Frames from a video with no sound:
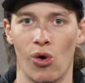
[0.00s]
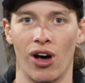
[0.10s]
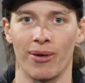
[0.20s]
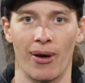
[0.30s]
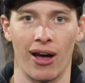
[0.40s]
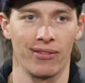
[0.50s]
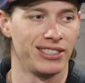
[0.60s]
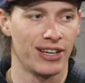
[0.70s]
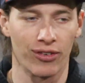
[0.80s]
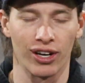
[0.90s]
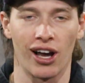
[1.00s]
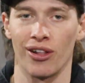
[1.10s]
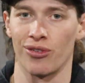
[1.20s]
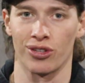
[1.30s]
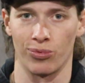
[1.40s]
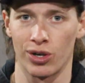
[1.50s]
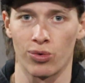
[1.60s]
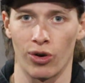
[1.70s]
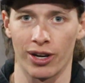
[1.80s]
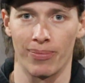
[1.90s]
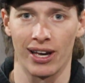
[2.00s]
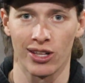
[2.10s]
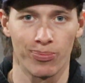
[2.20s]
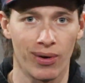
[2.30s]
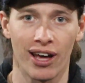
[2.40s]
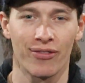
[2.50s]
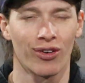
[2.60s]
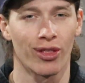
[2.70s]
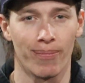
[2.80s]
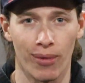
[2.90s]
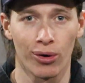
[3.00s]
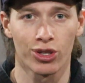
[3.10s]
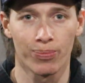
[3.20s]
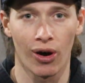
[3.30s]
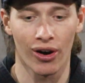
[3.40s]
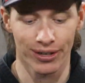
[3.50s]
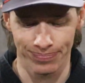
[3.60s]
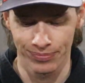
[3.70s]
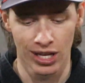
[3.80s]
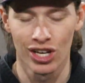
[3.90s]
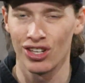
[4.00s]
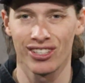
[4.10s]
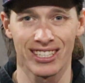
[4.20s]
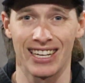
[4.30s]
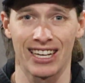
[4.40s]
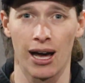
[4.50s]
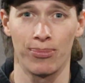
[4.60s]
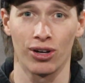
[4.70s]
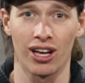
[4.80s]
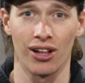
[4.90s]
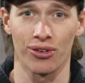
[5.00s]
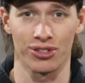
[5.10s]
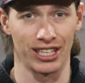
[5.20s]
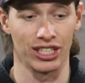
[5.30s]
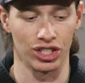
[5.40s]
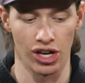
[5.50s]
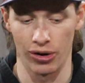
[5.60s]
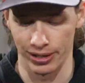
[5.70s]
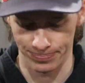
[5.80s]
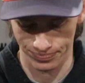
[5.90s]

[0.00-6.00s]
want about different colors and what's working best, but for the most part, you just need a couple of colors to get you going.